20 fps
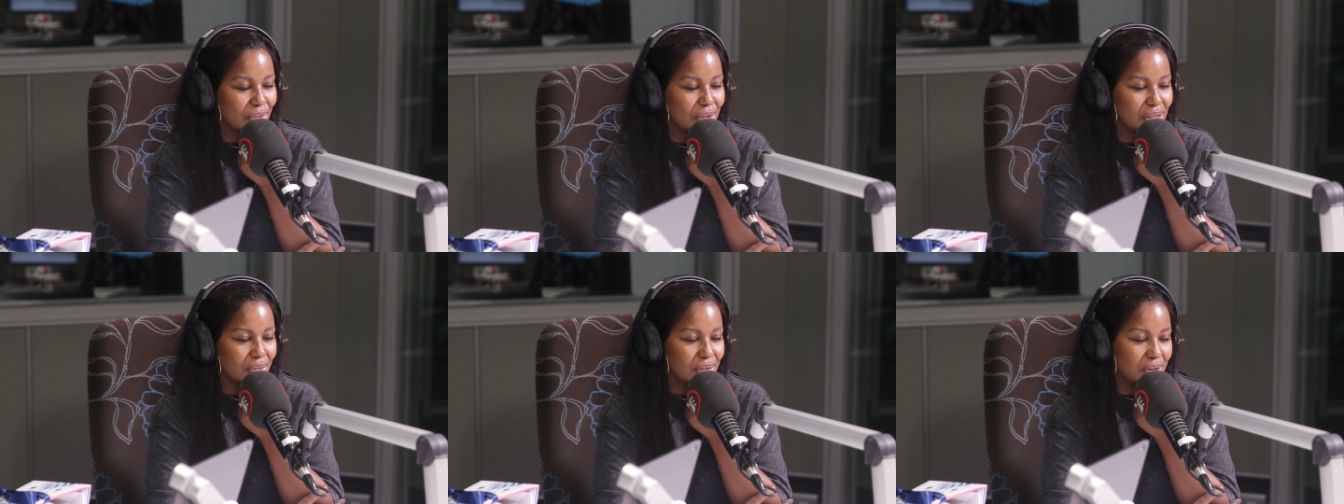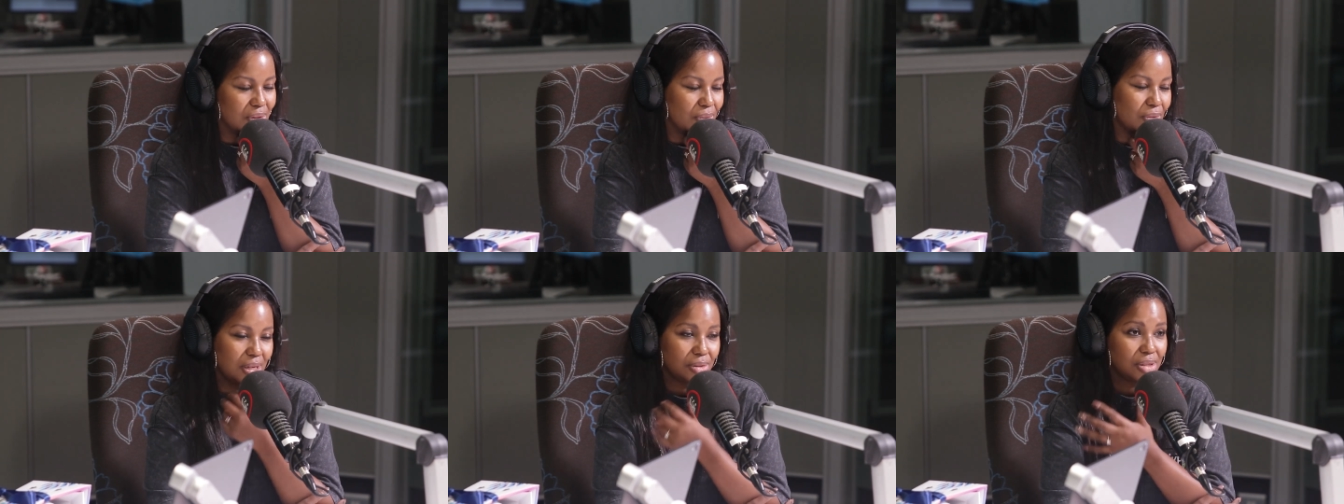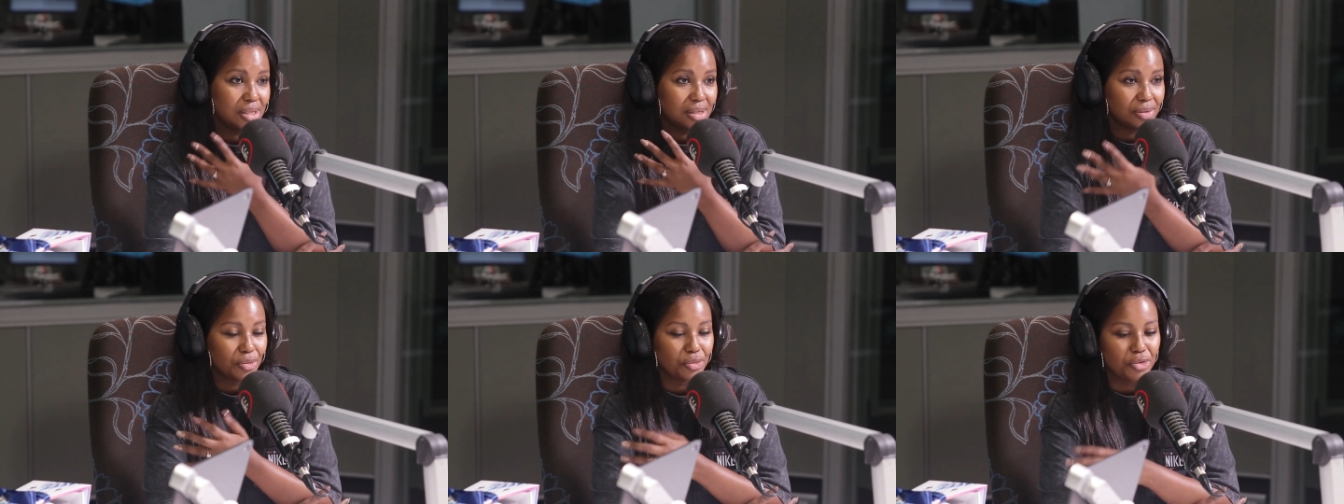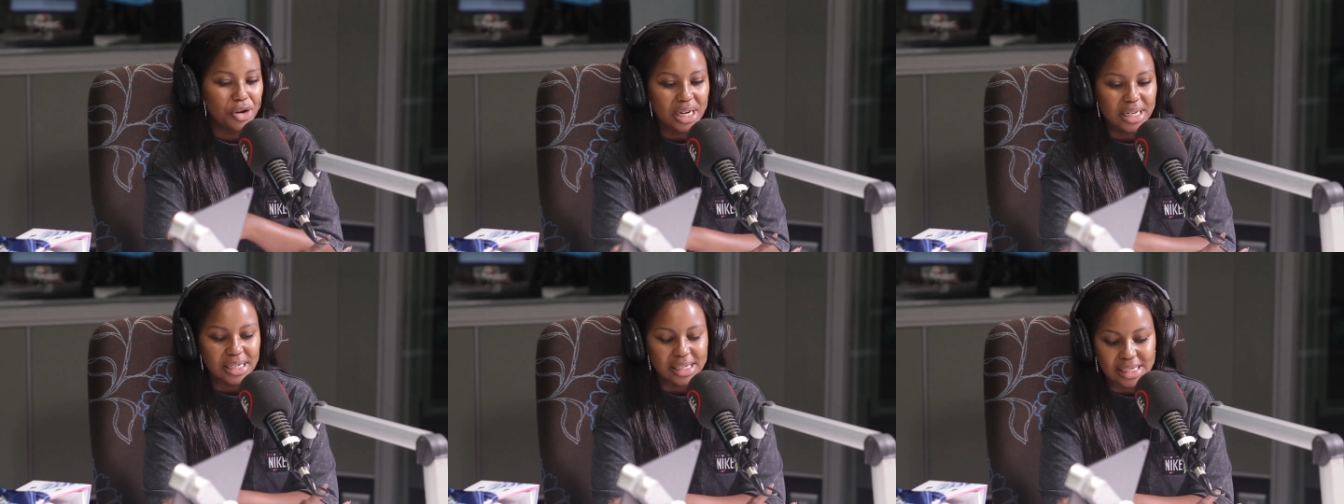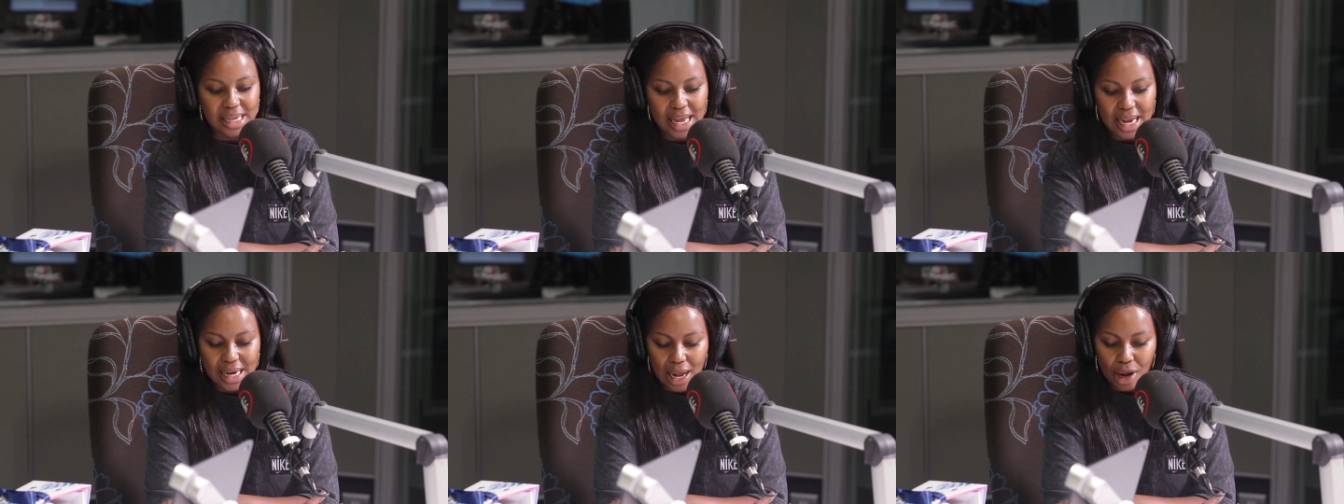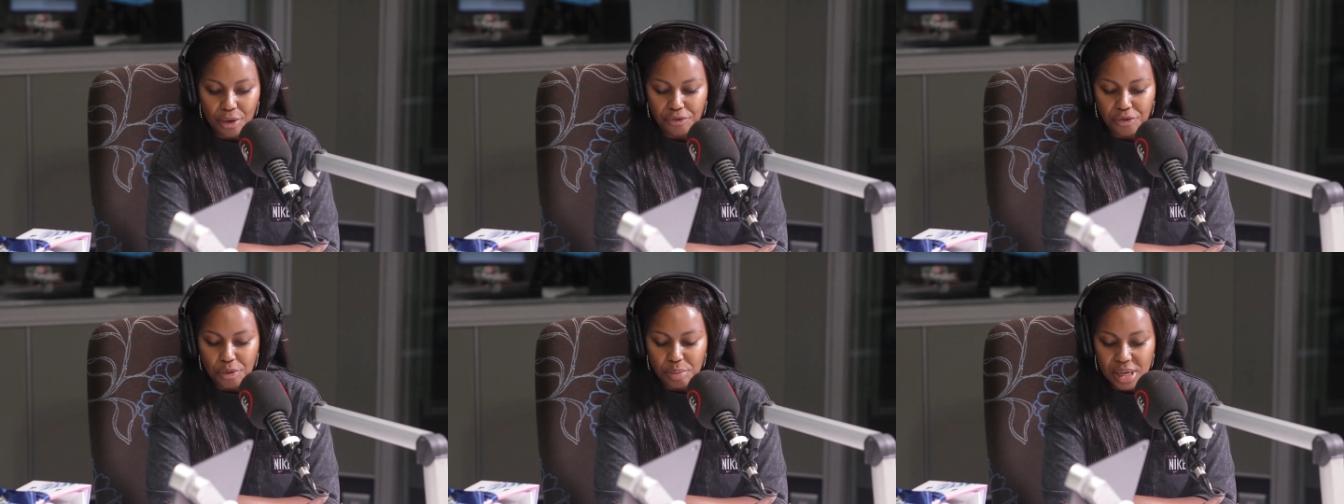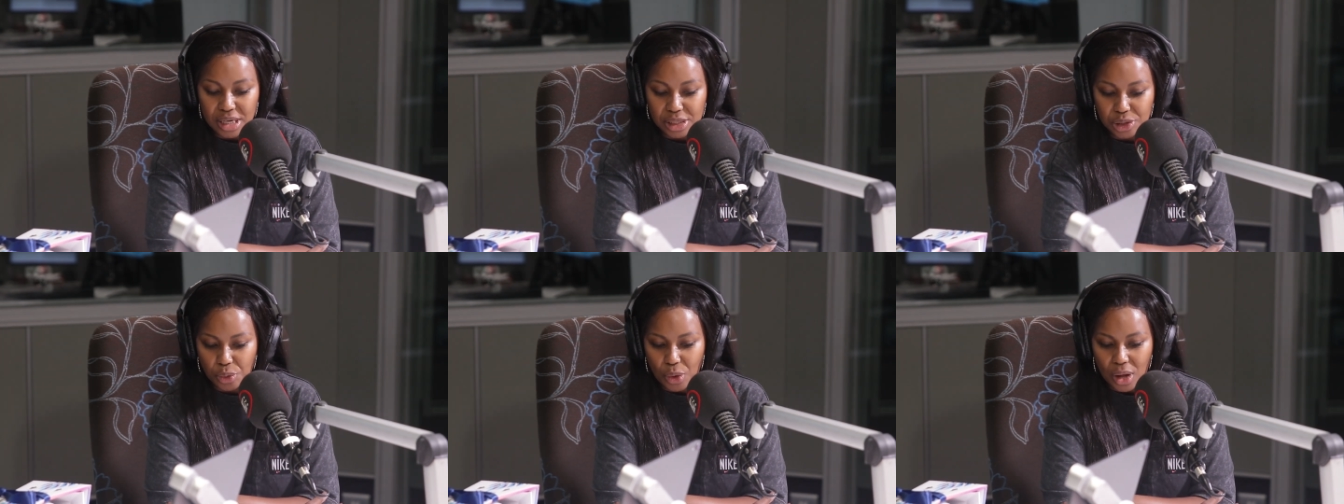It was really stand out for
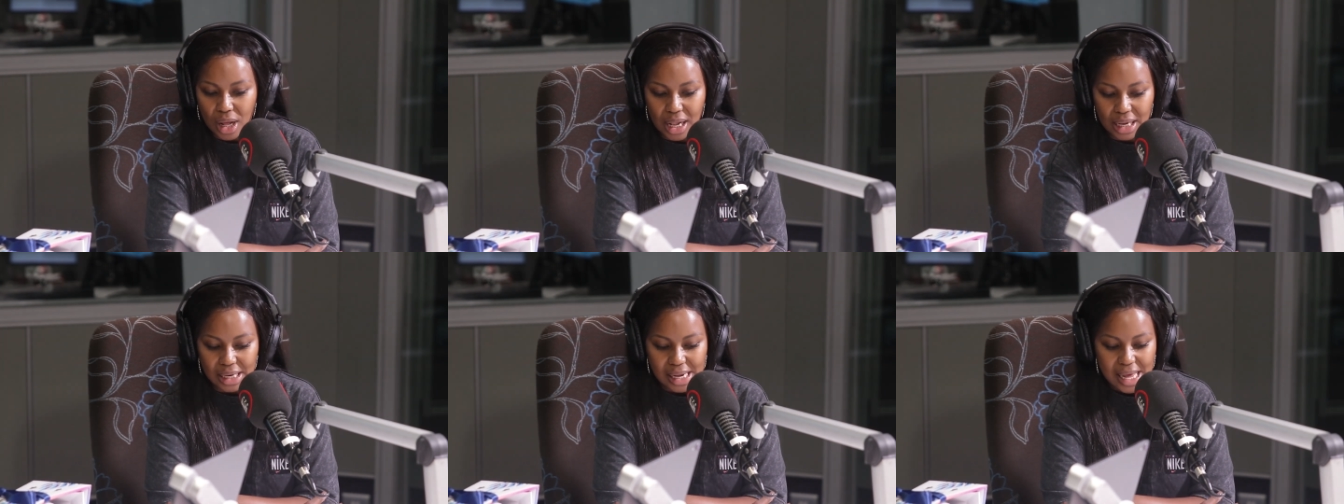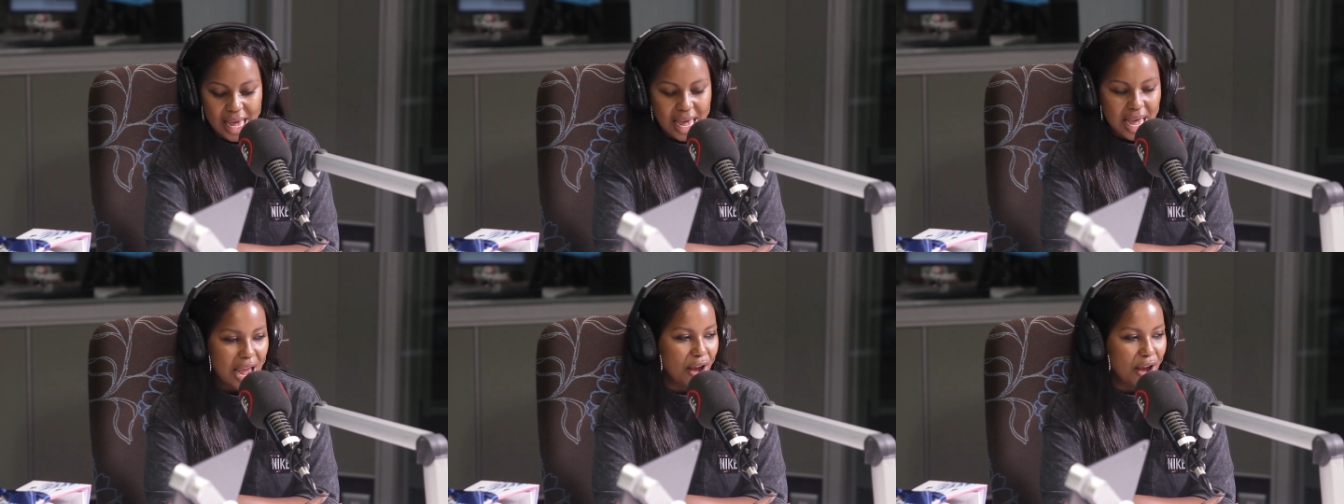me as well.